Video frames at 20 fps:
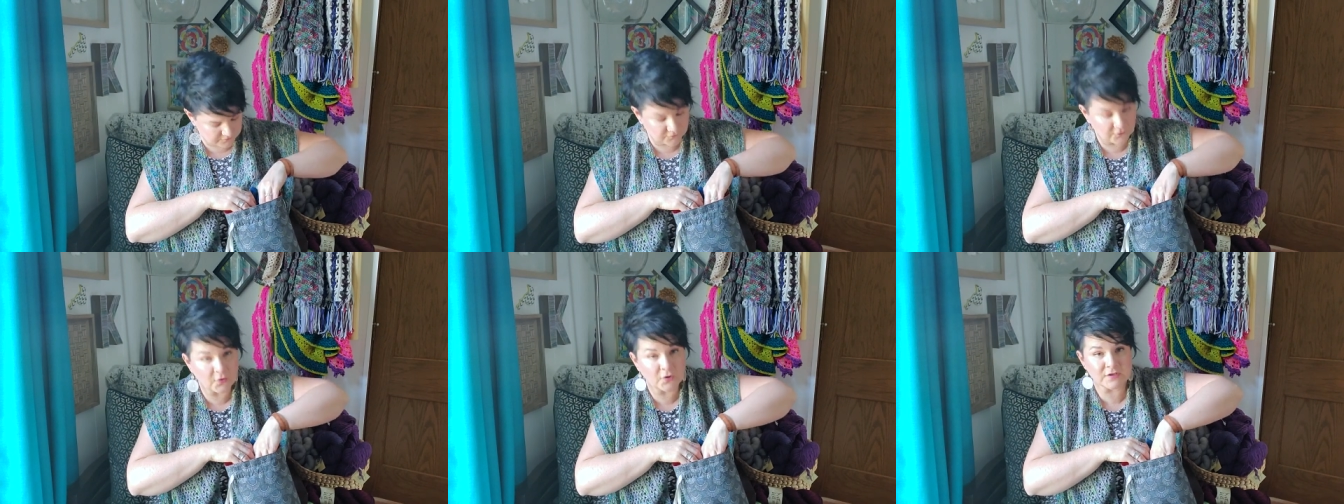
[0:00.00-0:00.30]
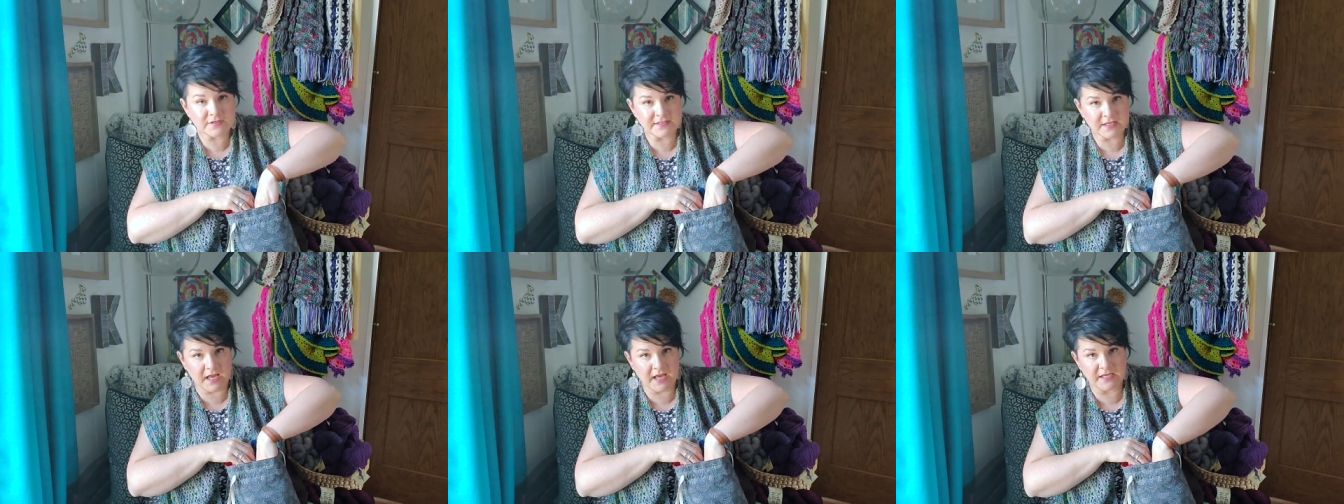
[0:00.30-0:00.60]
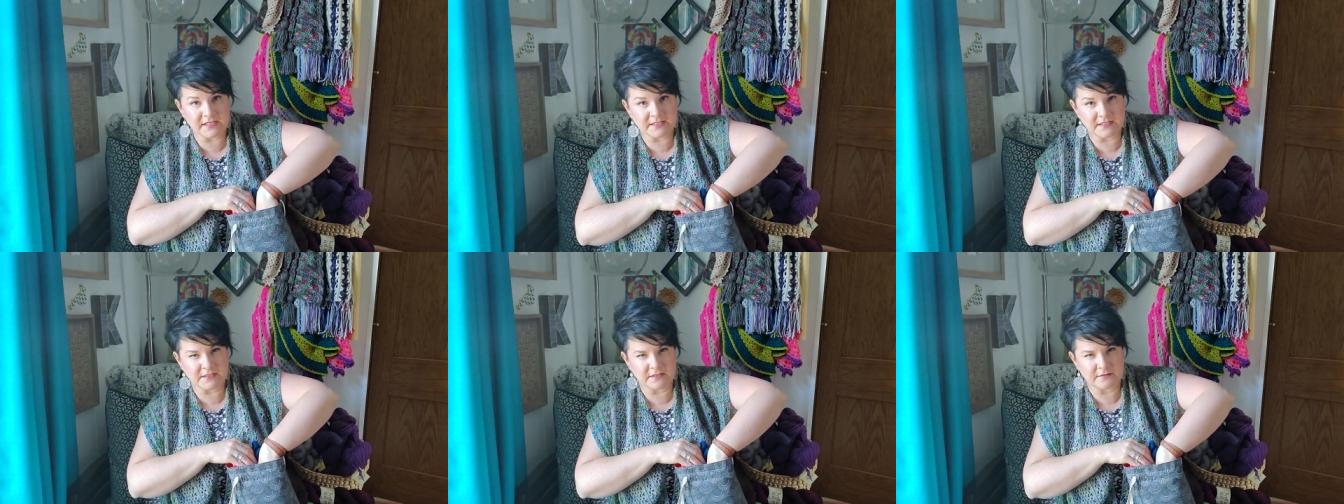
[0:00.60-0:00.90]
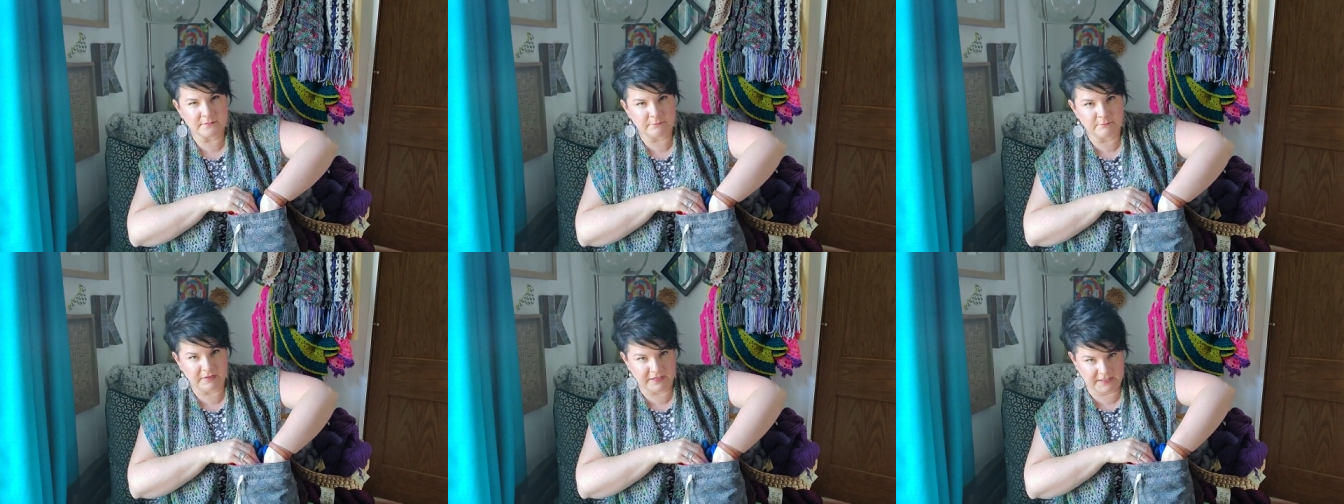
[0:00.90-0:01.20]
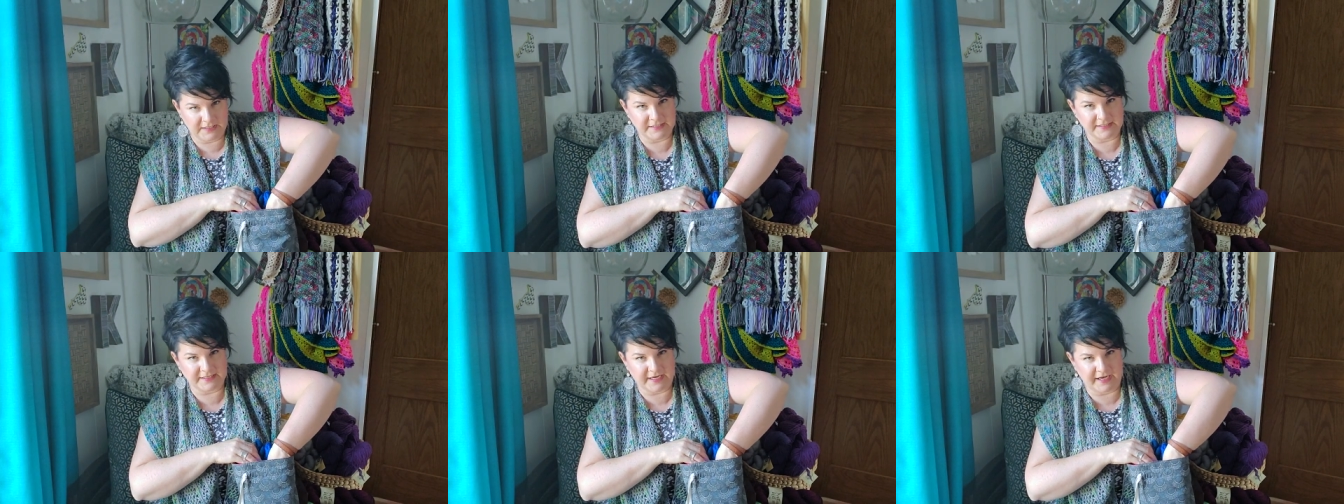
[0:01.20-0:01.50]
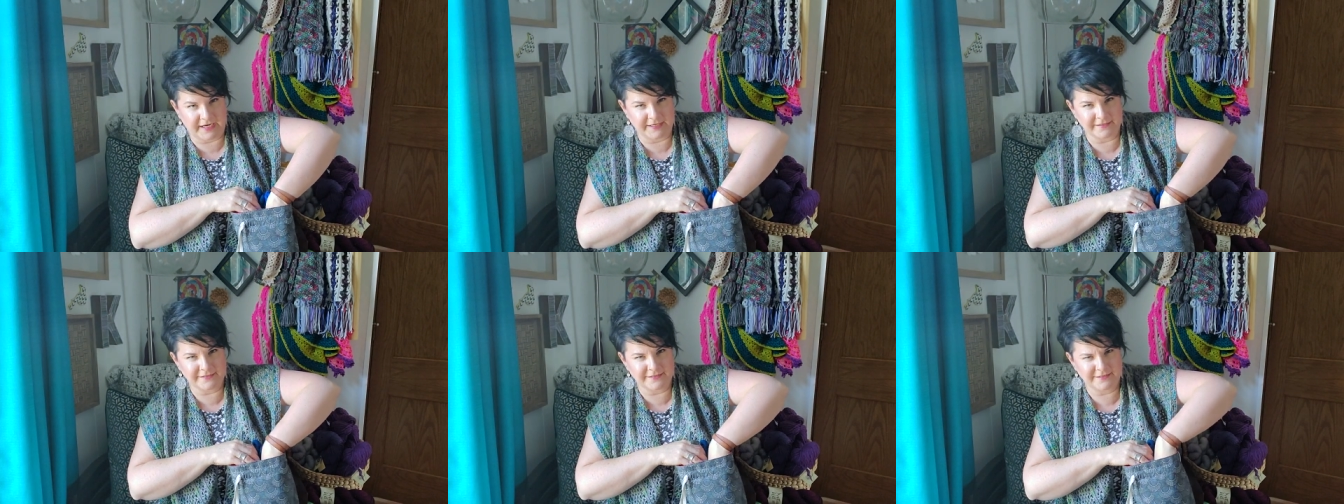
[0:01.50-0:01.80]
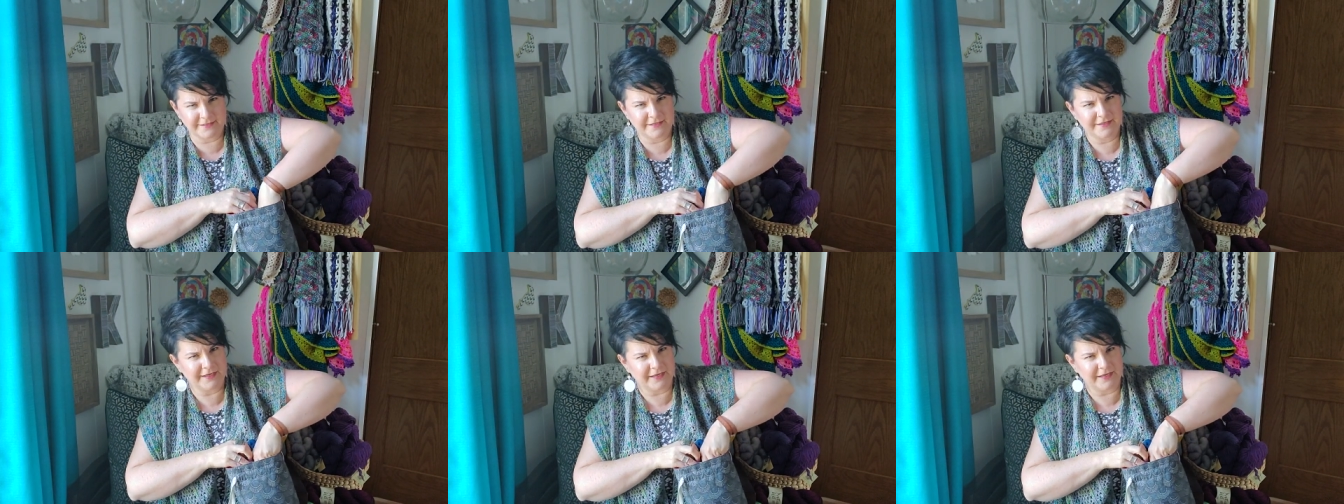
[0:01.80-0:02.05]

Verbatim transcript: full-sized mini skeins